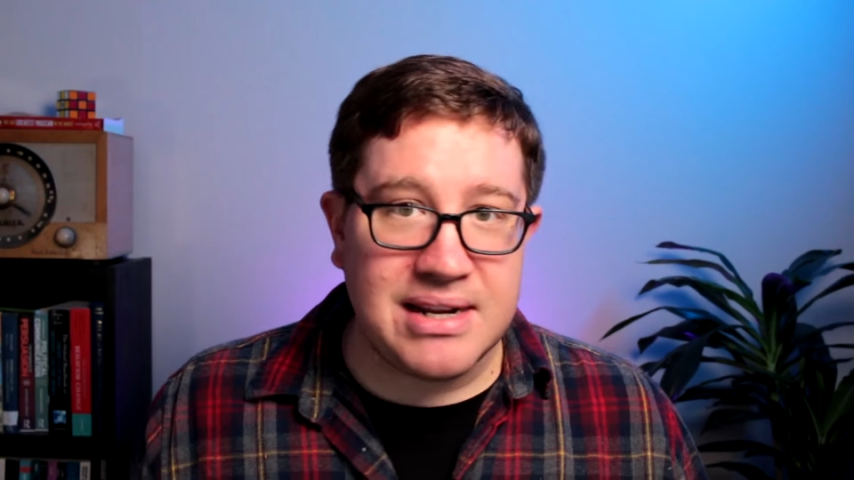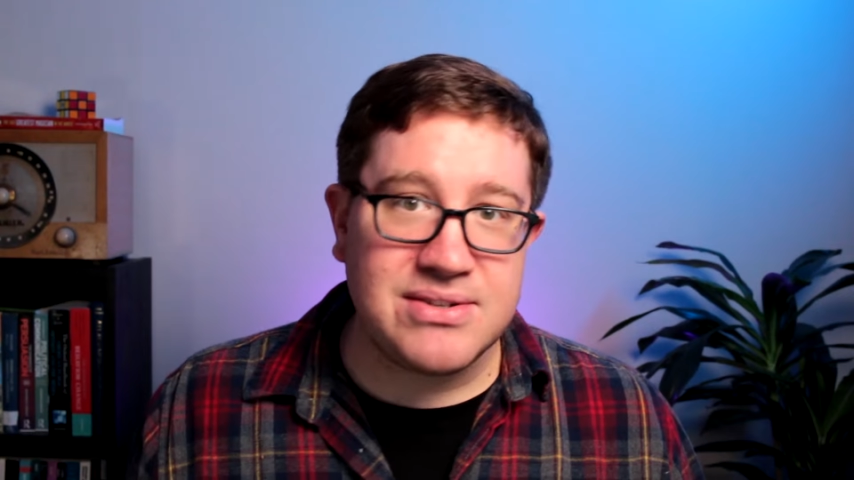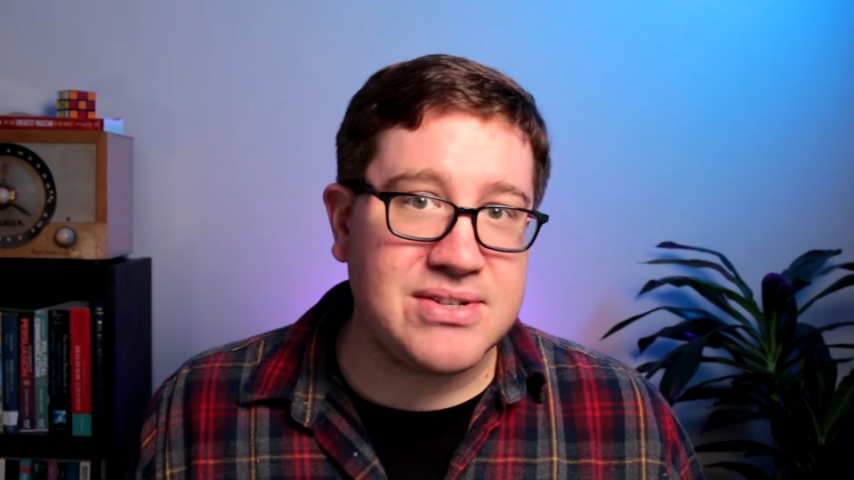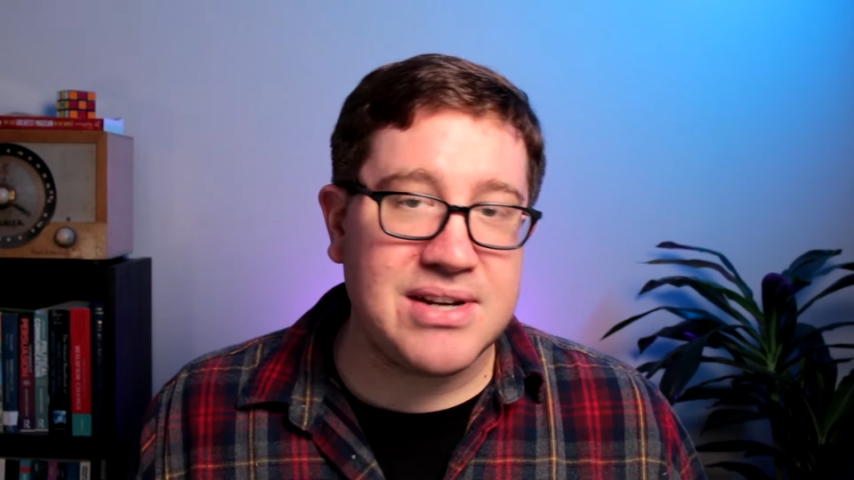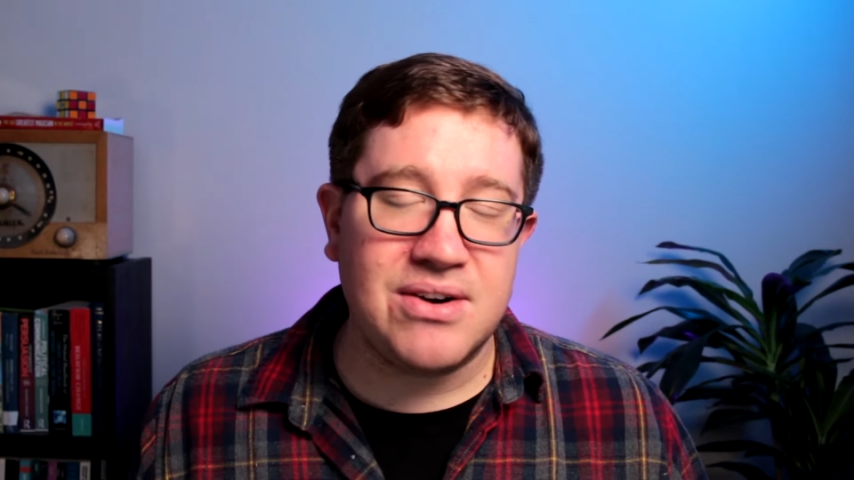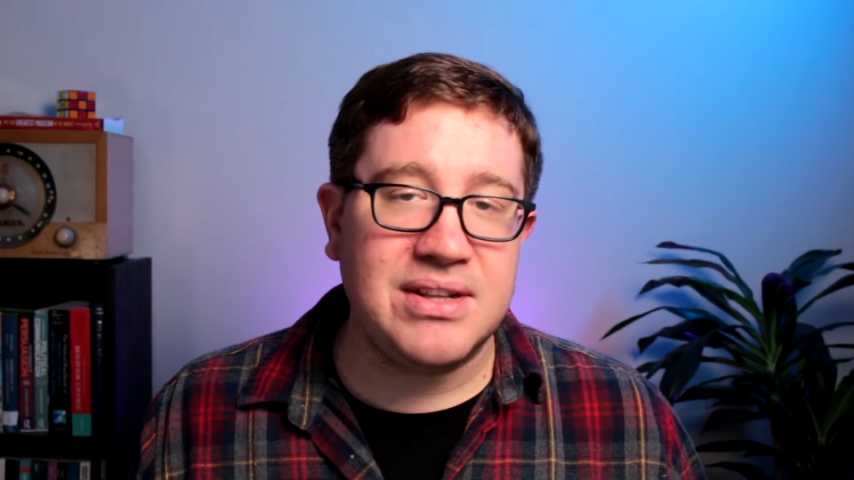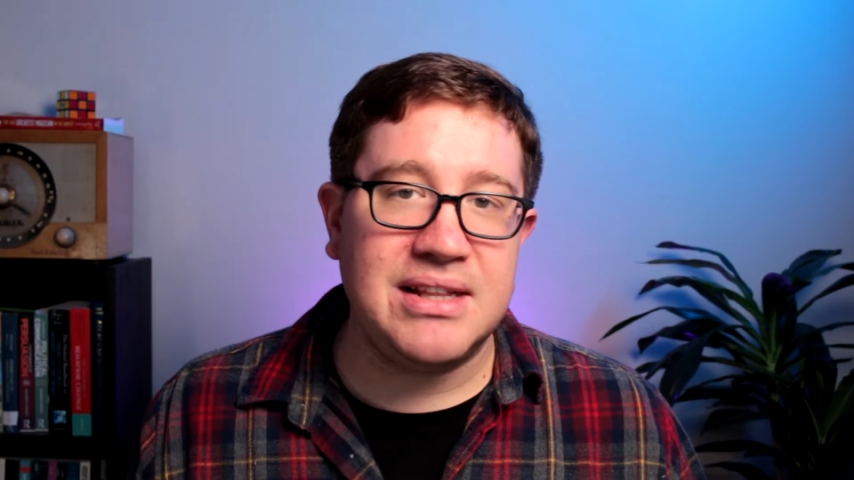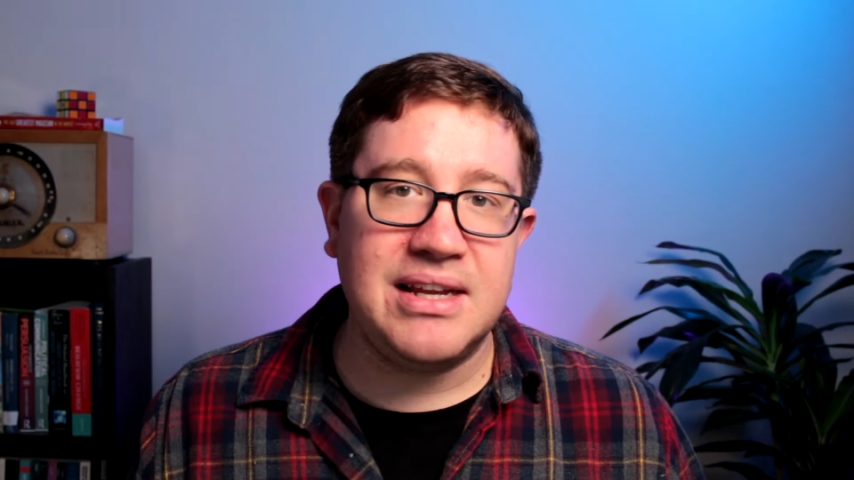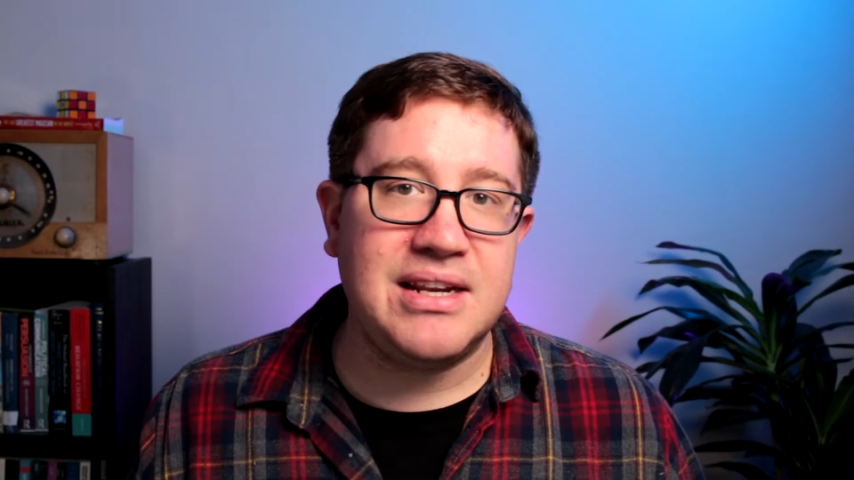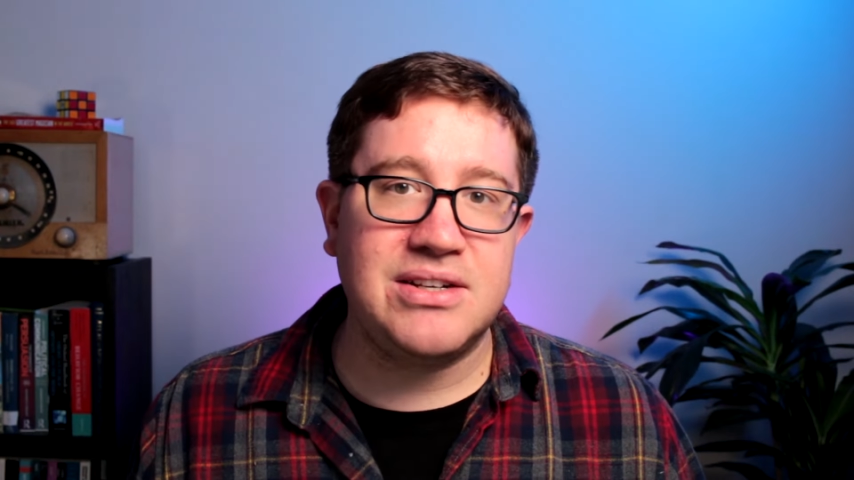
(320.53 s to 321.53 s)
necessarily
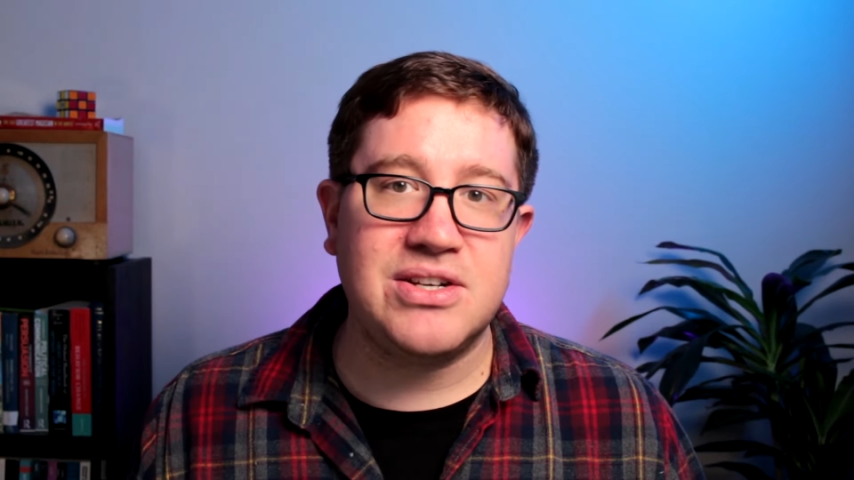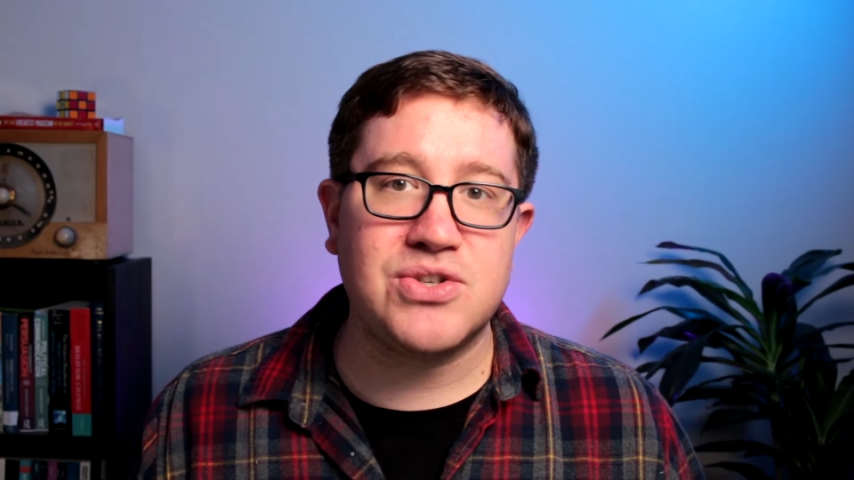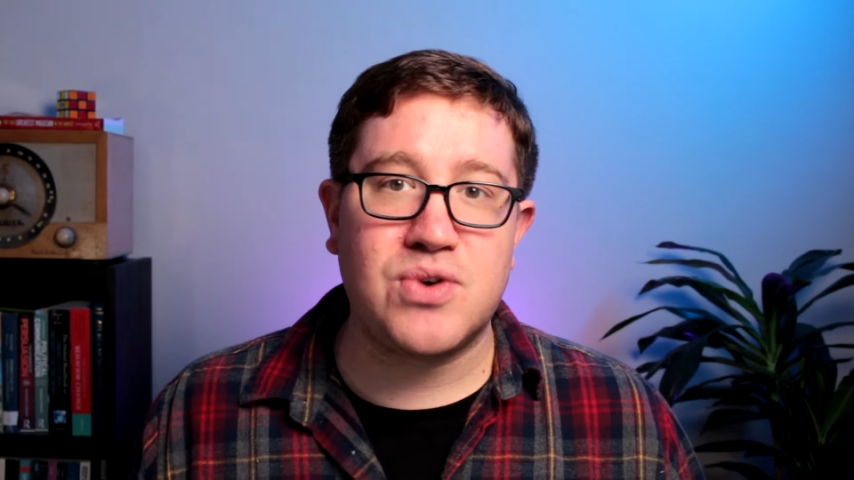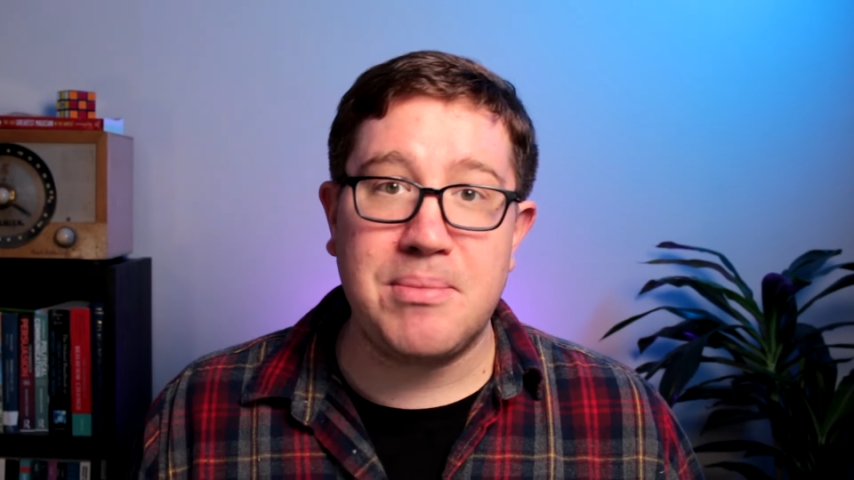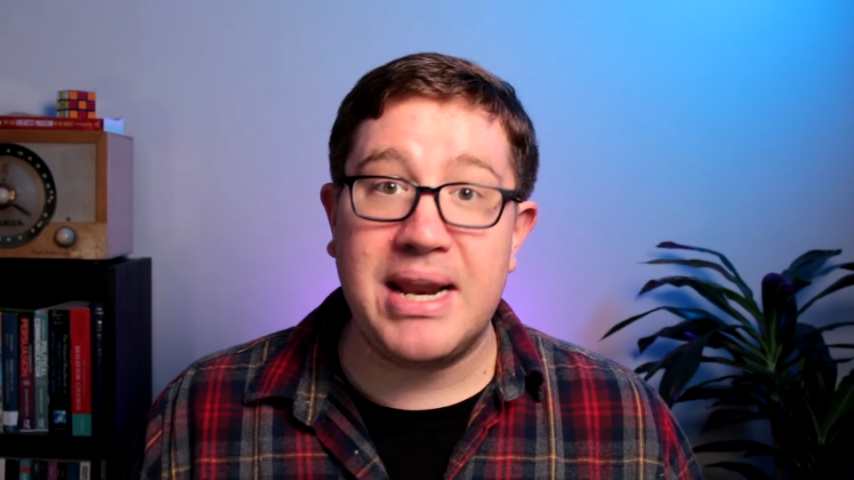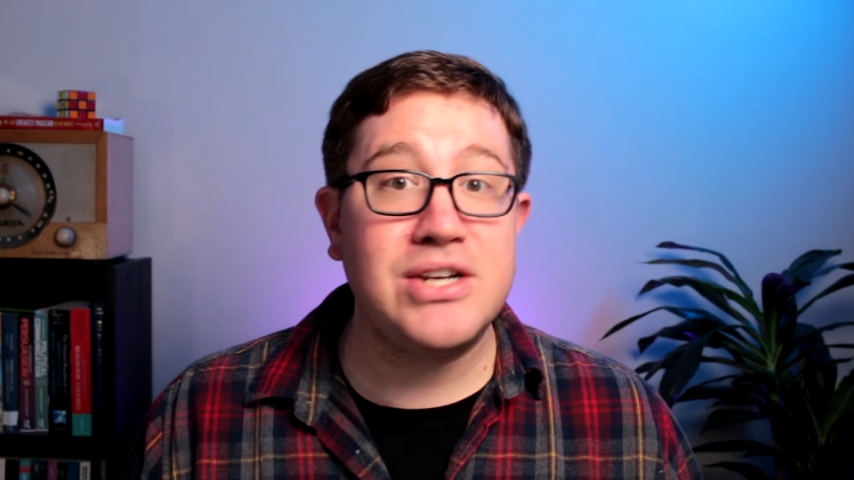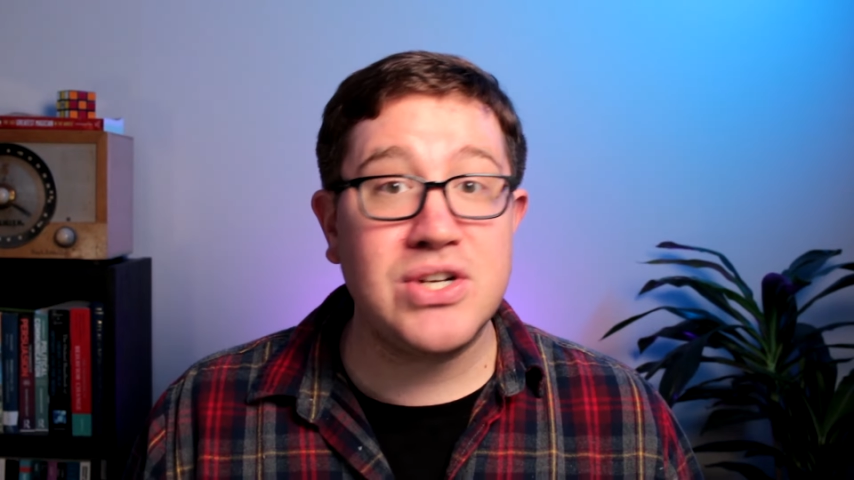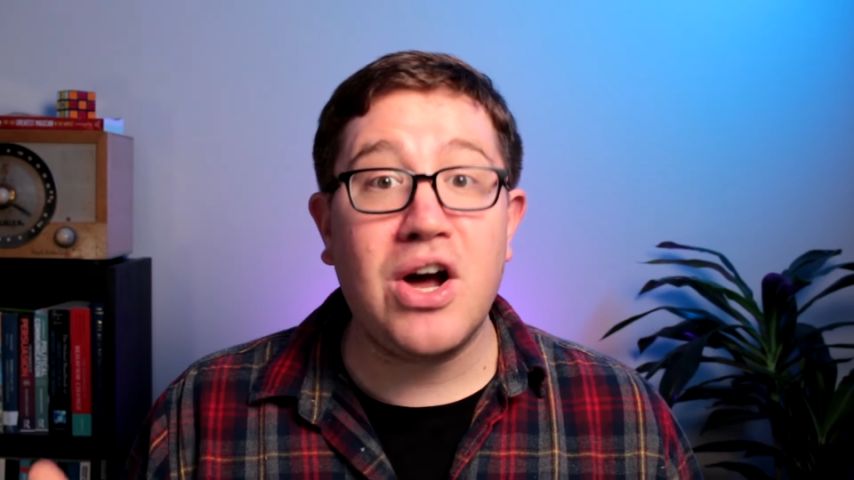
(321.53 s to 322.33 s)
leading to discrimination,